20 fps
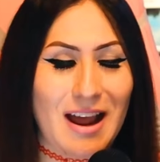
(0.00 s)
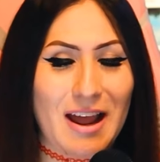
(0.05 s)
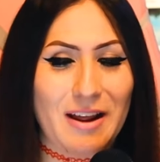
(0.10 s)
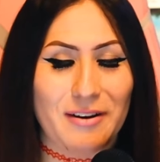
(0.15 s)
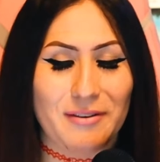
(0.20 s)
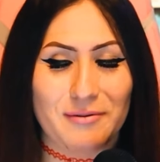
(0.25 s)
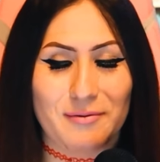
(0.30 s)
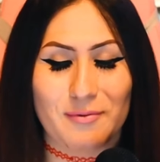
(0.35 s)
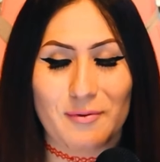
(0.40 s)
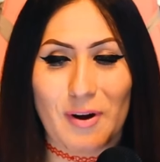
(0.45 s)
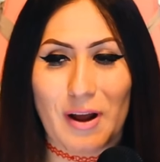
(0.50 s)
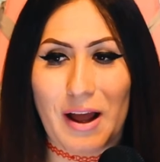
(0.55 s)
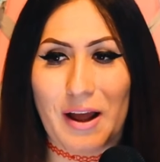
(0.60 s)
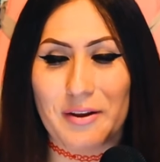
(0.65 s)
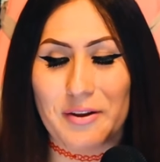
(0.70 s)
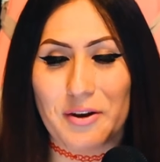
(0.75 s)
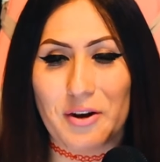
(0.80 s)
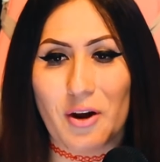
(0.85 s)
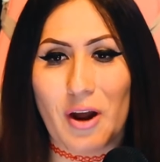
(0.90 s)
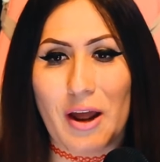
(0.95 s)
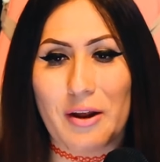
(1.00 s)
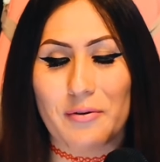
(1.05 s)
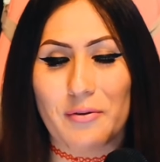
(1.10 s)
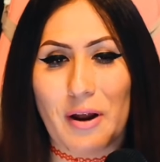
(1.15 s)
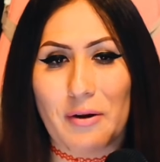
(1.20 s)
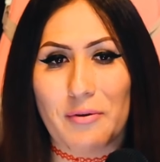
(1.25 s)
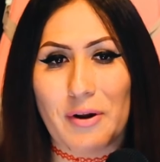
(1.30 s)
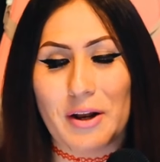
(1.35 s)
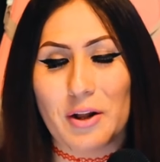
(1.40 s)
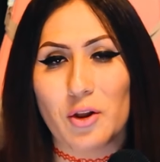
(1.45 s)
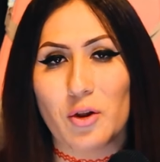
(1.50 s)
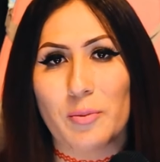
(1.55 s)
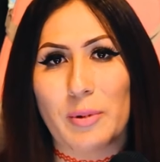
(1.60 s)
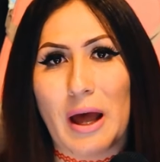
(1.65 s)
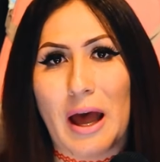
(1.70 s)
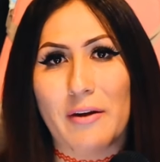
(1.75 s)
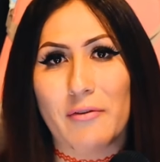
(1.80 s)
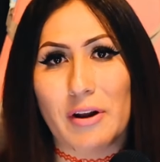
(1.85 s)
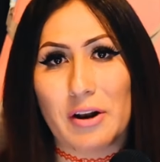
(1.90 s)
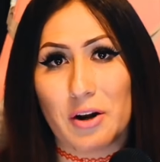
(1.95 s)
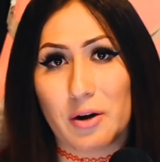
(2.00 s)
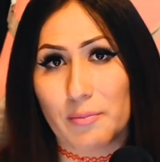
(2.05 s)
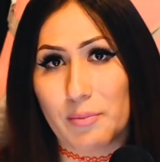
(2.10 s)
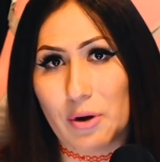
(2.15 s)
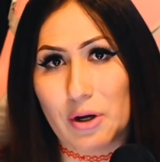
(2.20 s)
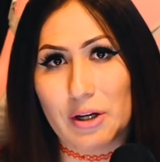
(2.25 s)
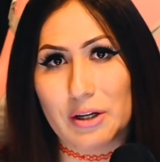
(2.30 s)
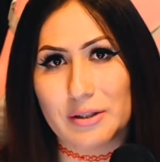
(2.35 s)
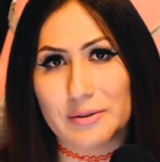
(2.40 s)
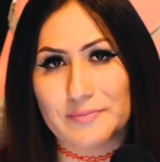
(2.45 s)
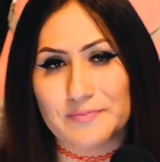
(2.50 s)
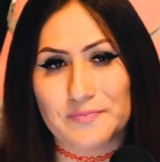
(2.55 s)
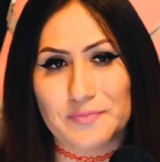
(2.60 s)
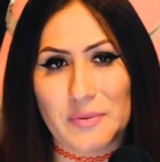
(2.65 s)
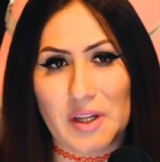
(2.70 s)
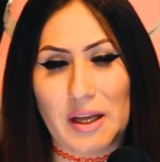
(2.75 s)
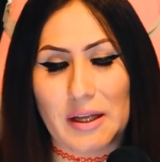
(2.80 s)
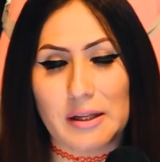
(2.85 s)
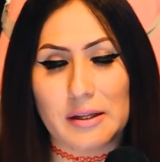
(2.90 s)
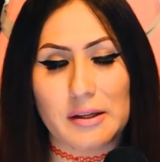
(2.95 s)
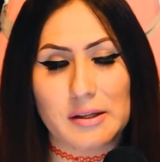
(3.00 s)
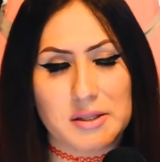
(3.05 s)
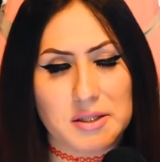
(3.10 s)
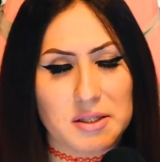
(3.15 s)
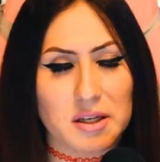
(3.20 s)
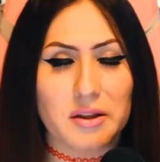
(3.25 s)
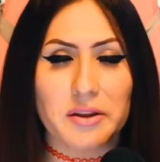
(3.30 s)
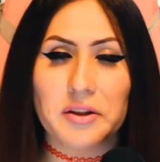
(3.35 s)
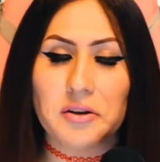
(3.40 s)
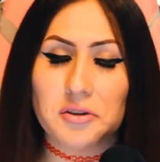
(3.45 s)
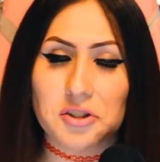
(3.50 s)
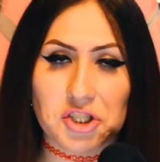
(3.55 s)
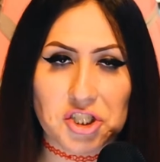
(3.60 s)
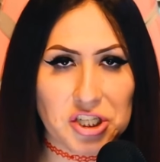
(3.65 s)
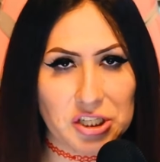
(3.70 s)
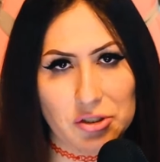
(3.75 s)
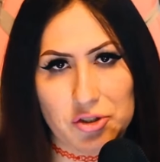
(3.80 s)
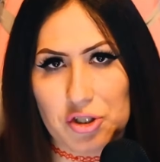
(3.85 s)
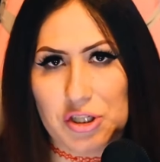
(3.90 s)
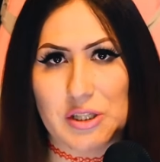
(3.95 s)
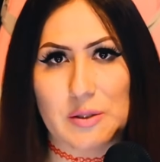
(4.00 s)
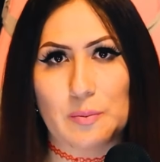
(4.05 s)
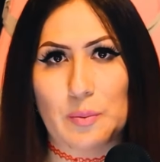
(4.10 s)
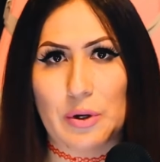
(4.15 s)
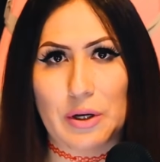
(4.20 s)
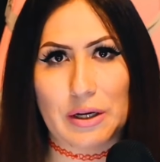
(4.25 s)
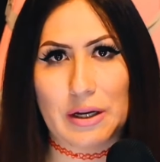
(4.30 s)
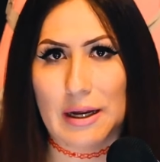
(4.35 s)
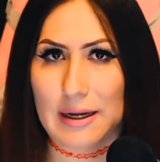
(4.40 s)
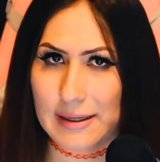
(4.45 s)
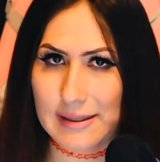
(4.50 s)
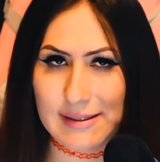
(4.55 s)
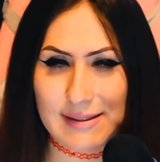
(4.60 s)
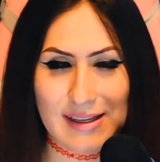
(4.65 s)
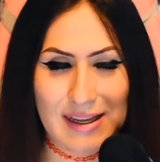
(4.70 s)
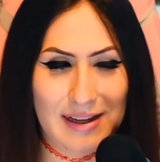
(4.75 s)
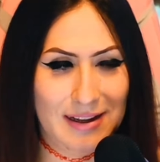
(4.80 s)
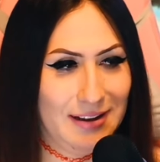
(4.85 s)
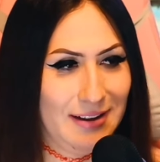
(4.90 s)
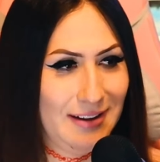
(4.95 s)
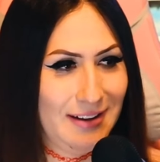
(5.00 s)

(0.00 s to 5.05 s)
I, uh, you know, I, I read a little bit. I read her book. It, it's a little children's book, guys.